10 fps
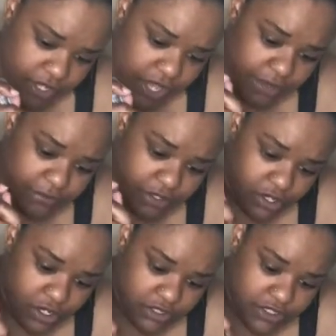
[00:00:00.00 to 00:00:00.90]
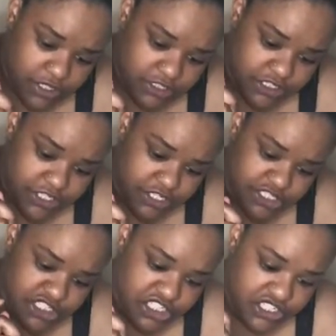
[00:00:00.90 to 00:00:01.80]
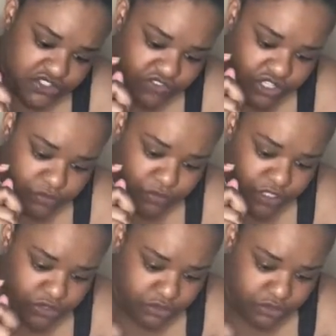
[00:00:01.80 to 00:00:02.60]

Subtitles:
Amber called us and she's feeling really